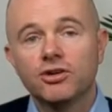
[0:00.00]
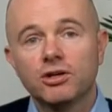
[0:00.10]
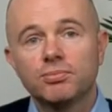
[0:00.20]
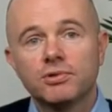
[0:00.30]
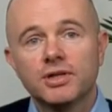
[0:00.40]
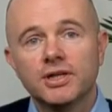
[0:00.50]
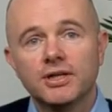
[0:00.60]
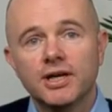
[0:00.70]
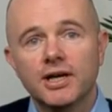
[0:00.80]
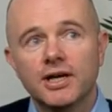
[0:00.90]
in Europe we're
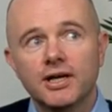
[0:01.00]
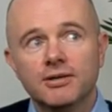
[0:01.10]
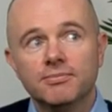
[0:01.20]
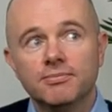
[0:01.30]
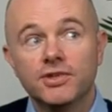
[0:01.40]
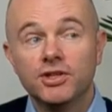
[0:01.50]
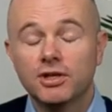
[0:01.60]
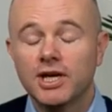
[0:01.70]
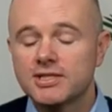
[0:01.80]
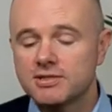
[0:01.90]
in um,
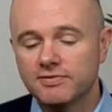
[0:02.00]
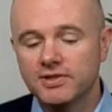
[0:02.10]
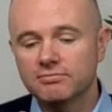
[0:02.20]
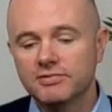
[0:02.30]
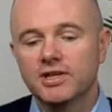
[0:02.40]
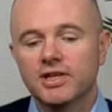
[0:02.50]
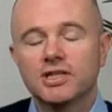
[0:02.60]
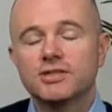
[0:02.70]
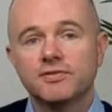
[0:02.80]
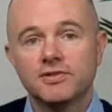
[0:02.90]
UK, so we've got we've
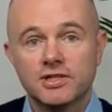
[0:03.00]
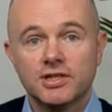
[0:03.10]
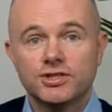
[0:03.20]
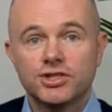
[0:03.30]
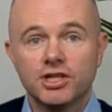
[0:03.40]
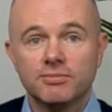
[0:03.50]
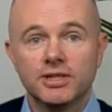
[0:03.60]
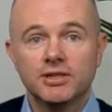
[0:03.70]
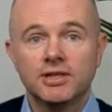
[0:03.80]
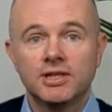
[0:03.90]
got English, we've also got
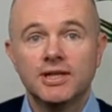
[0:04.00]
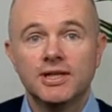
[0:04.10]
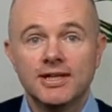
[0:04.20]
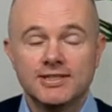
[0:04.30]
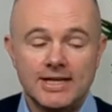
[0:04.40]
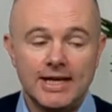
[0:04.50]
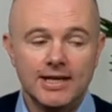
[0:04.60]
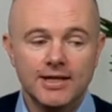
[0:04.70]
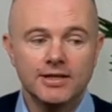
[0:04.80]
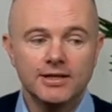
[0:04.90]
German,
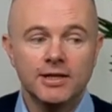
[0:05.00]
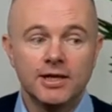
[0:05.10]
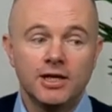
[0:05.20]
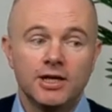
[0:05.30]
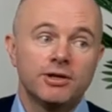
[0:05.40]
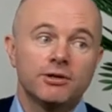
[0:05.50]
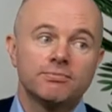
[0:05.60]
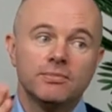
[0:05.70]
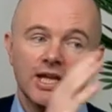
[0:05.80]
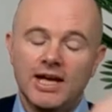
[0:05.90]
Italian.
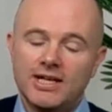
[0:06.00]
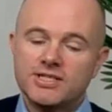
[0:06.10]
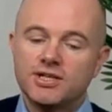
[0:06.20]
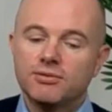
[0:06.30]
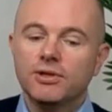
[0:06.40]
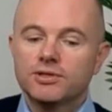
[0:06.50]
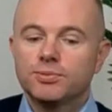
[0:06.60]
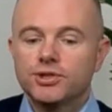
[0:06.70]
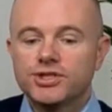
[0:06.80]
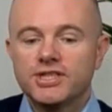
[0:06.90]
Last year we
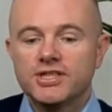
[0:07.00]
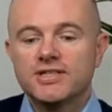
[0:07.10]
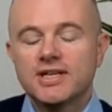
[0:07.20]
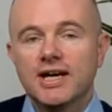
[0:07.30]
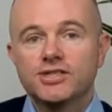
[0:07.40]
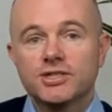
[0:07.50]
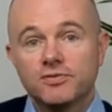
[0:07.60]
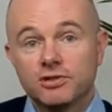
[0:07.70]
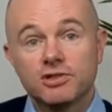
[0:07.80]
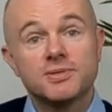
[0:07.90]
launched Portuguese, and
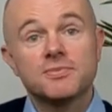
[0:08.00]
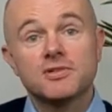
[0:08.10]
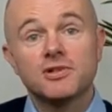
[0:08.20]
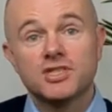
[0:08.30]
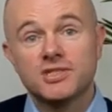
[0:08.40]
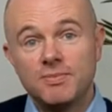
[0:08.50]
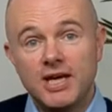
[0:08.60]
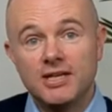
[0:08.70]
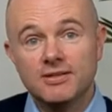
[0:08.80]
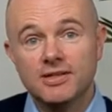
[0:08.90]
just before Christmas we
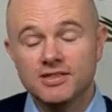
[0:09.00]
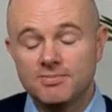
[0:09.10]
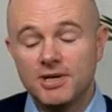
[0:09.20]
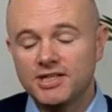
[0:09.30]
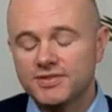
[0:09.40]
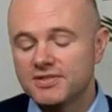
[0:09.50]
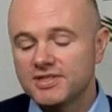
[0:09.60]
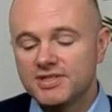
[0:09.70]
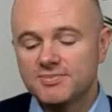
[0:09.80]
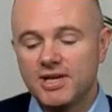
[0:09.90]
Spain, Higher uh, Spanish
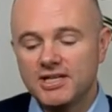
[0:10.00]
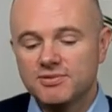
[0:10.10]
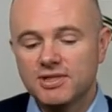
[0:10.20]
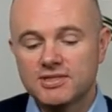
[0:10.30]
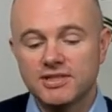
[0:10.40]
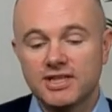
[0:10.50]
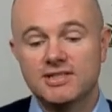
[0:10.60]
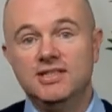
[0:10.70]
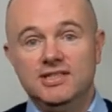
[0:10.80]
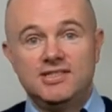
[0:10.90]
in Spain as well. So
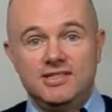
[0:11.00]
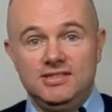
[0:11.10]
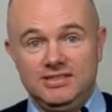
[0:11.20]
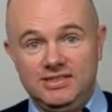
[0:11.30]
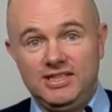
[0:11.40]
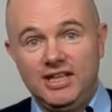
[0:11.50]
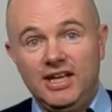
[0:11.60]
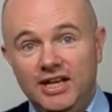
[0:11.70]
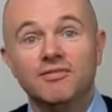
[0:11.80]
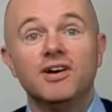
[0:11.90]
that's that's
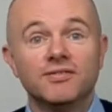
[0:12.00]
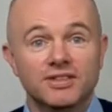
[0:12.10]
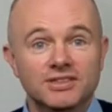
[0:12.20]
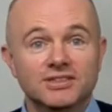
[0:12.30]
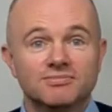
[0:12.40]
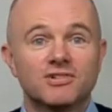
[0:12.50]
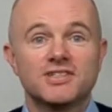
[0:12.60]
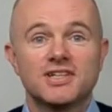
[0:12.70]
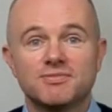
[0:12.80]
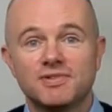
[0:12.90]
an evolving
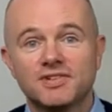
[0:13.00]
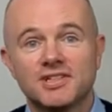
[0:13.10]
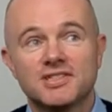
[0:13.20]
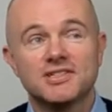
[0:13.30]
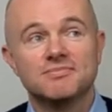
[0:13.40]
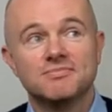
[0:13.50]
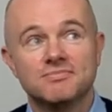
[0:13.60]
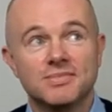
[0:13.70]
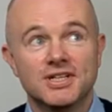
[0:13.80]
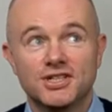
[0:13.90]
process, and we've got
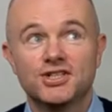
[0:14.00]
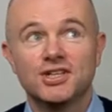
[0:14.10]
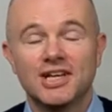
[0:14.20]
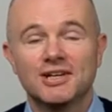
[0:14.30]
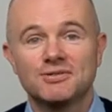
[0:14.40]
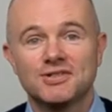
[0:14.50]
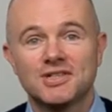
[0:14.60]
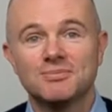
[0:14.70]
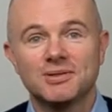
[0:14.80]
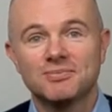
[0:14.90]
some additional languages
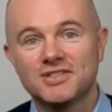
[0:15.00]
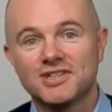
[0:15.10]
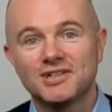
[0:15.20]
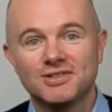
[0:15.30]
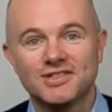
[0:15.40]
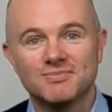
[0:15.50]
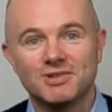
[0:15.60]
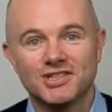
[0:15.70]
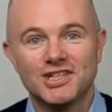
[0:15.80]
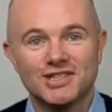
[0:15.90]
coming up this year, which is a
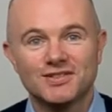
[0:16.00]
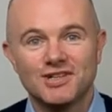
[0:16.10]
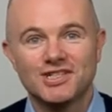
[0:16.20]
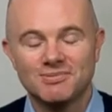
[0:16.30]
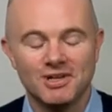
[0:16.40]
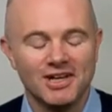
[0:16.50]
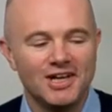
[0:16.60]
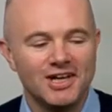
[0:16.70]
big challenge for our team.